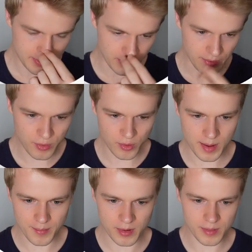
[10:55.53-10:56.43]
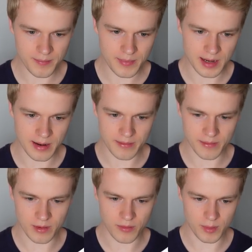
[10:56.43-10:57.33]
Now, if you remember, and this
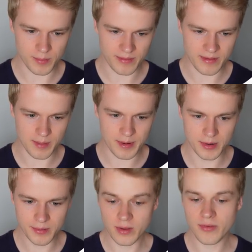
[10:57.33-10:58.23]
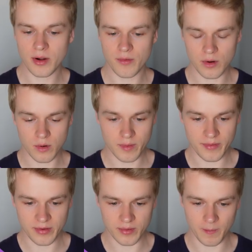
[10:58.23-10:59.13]
is also what we see up here, inside of our
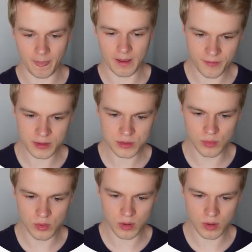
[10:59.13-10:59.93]
conversation, the first tool